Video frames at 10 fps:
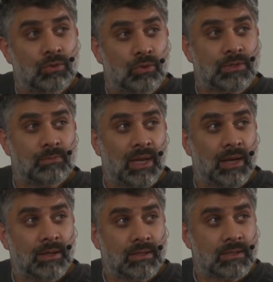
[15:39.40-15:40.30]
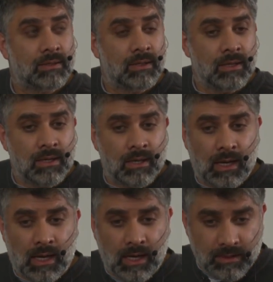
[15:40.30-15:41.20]
causes blindness.
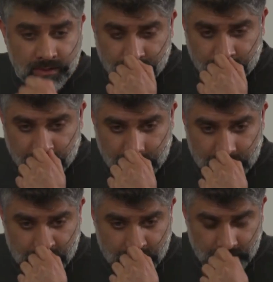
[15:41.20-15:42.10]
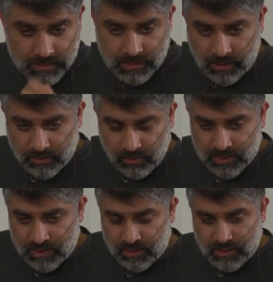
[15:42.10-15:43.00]
And so I've
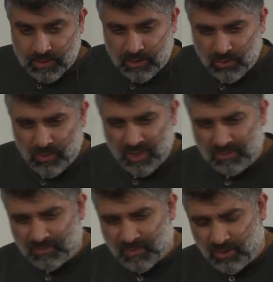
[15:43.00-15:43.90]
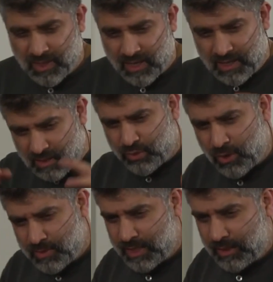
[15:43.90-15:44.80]
looked at this and I thought, well, okay, it's a
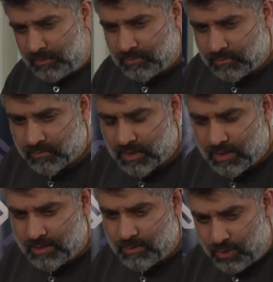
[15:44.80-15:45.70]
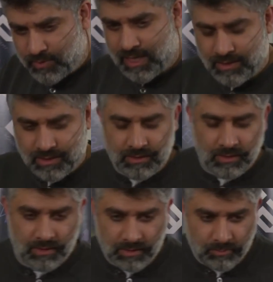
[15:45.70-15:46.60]
protein. It's mutated
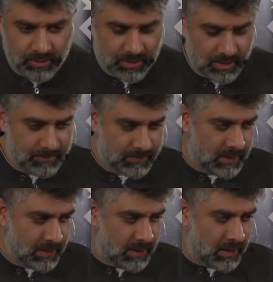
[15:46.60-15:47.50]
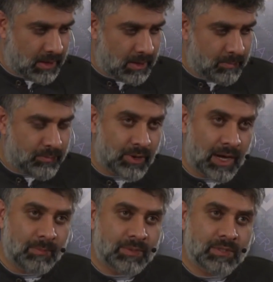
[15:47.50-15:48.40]
in the body.
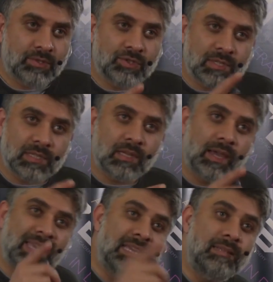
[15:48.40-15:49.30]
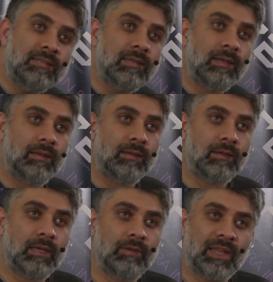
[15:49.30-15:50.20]
Perhaps just like insulin,
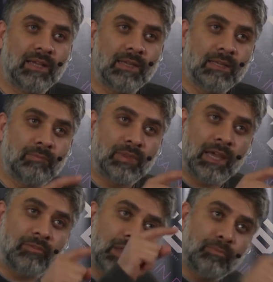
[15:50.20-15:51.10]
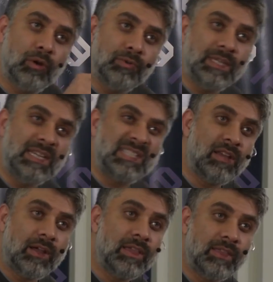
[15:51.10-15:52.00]
if that protein is
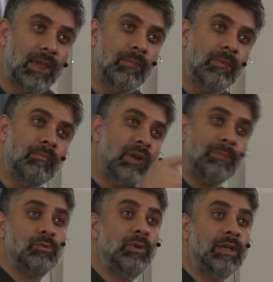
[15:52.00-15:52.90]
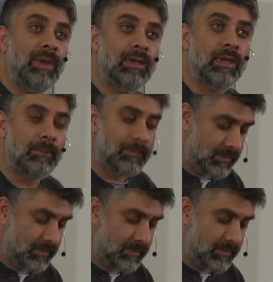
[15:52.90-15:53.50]
not in there, perhaps we can make it.